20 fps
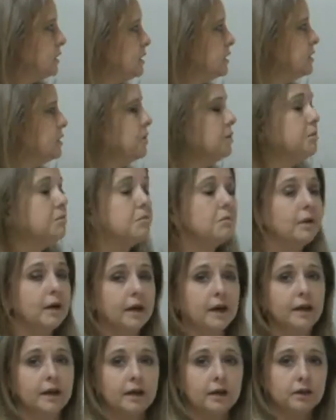So
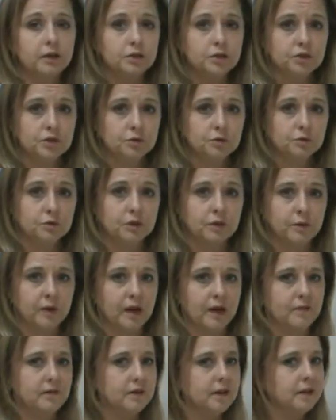make sure, we
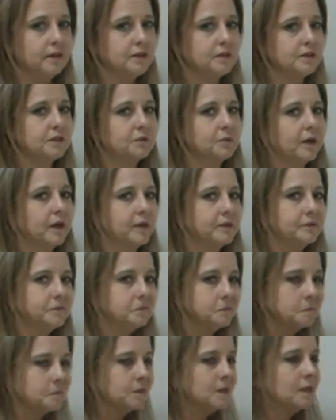haven't done this in a while,
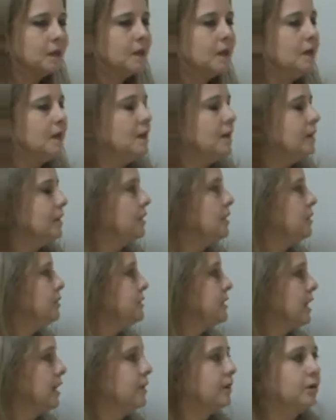that you
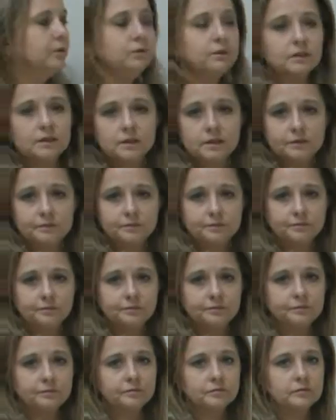take notes,
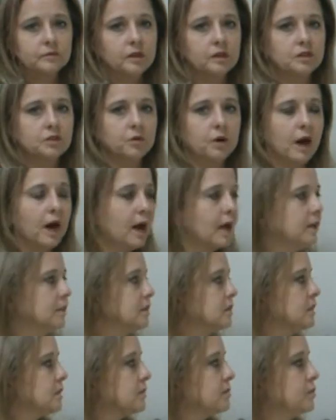that you
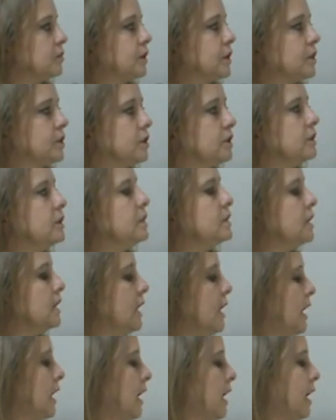ask some questions,
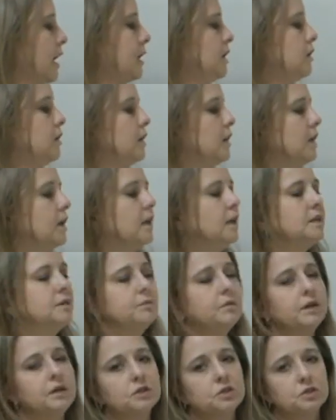and you need to
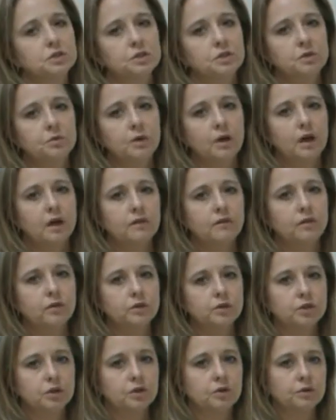make sure you have
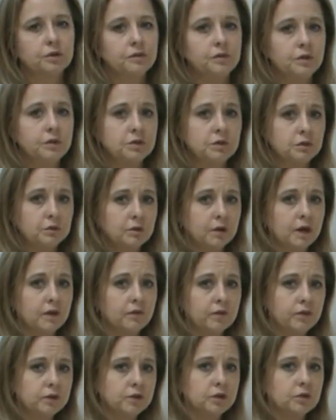your journal. If you don't
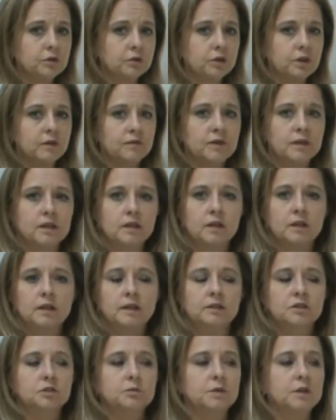have your journal, you left it in the
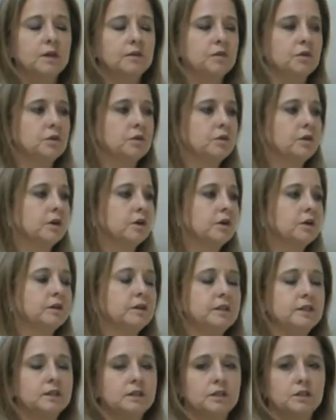classroom, you left it in your locker, at
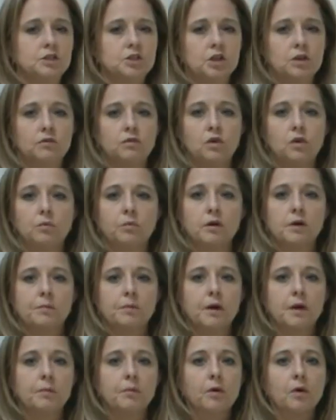least get a sheet of notebook
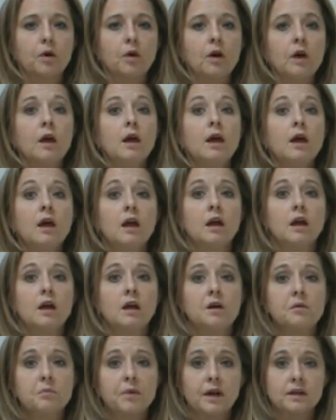paper and
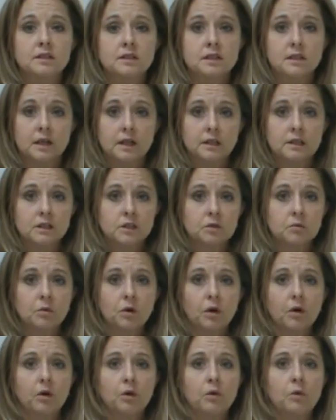come back to class
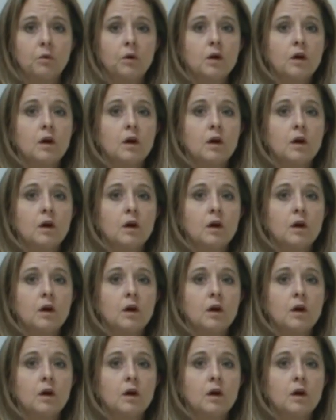tomorrow